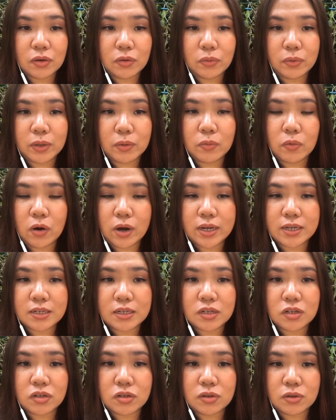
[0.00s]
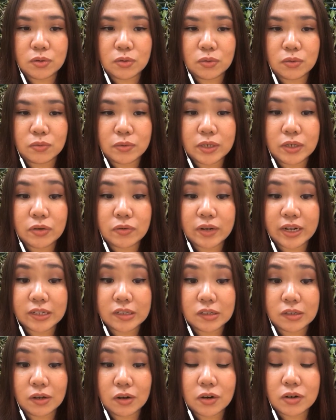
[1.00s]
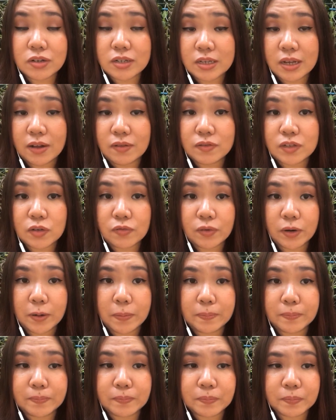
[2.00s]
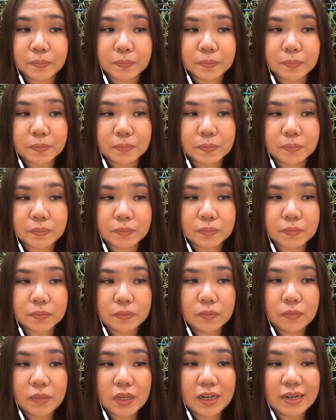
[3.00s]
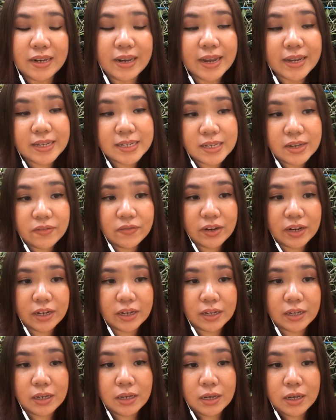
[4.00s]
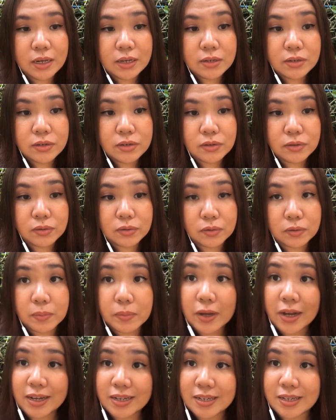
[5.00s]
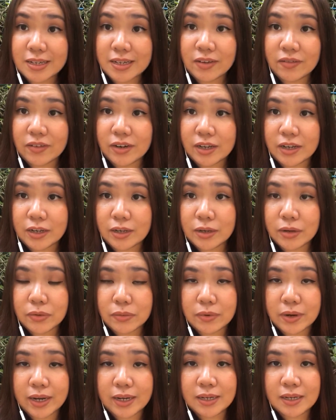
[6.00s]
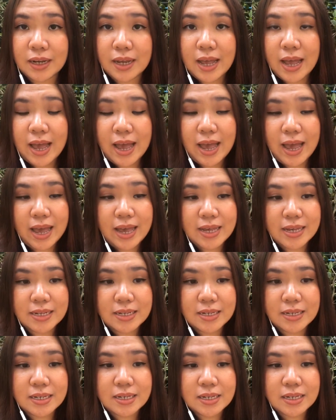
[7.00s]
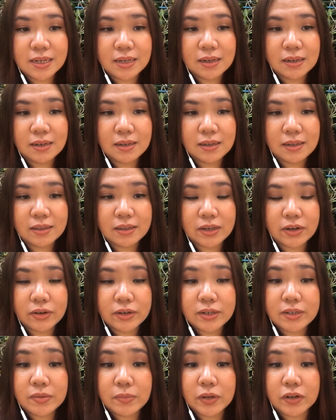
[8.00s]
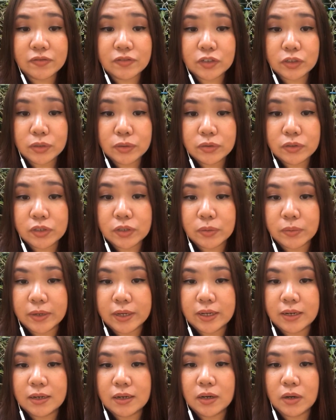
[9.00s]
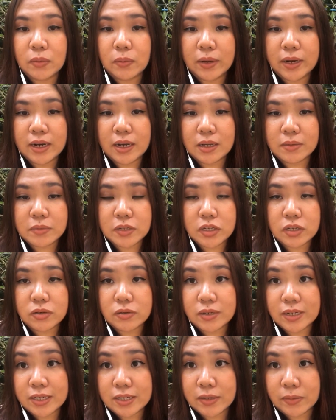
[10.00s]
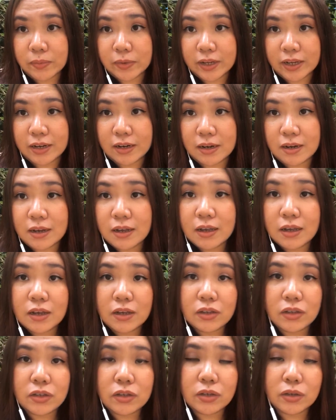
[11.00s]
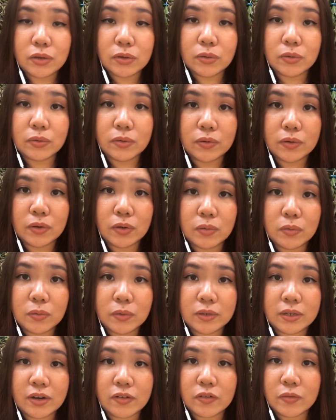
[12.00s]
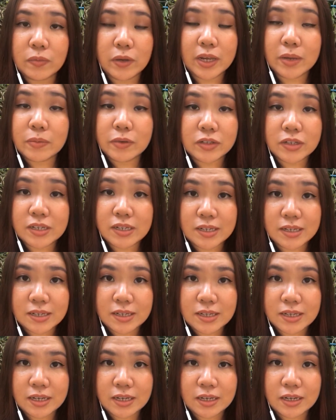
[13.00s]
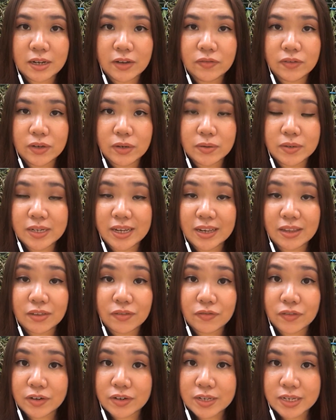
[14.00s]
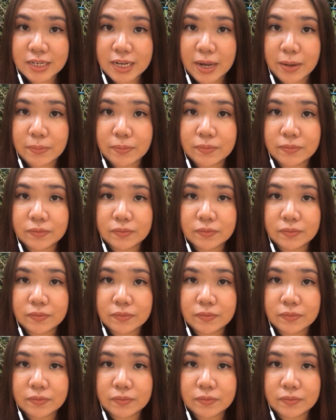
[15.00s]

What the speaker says: we want to redirect ourselves from negativity to positivity, right? And there is a bit of truth to it when it comes to discipline. You will never be able to succeed if you don't take the first step,